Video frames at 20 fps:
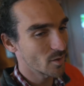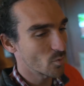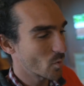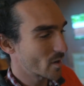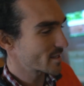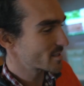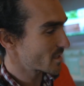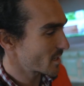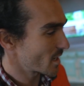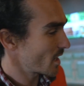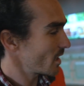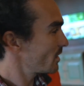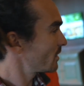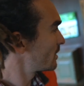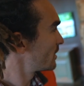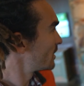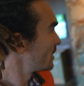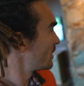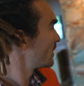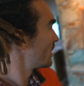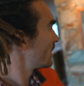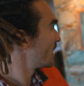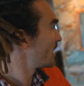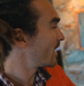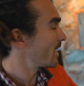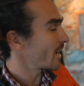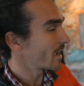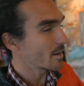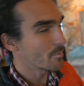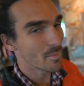Whistler.
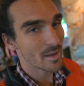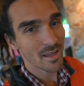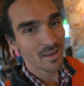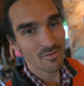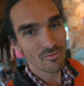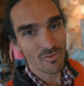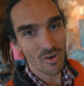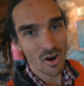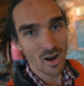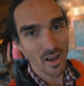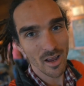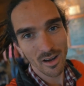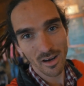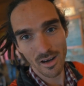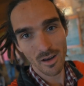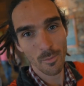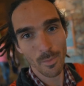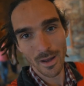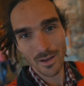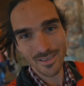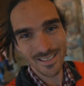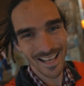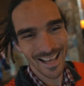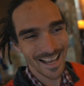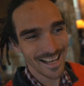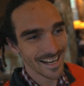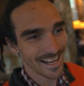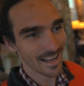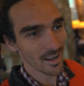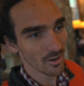And me and Raya are about to
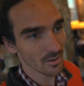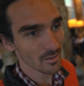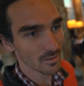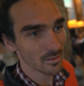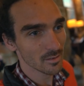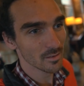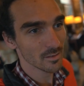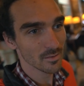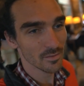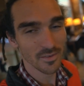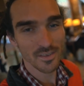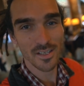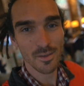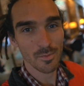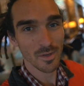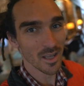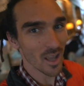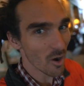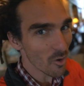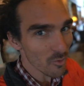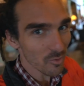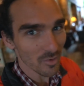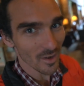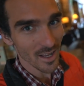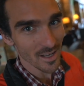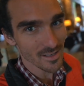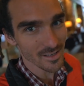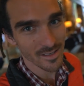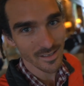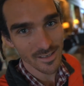head out for some golf
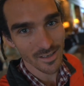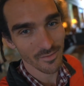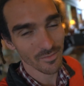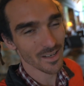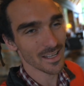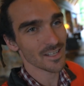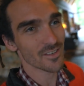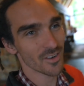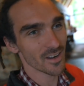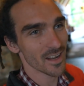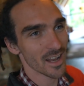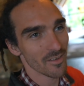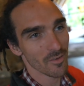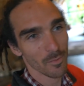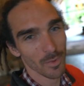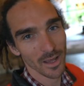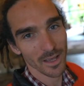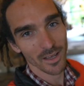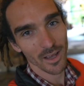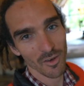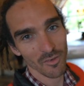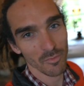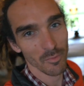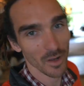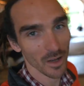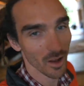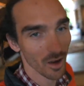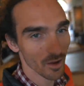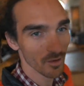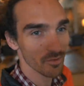lessons. I've literally never played golf in
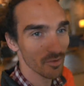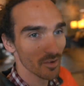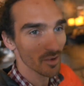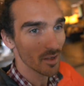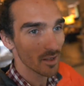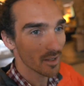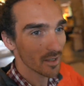my life.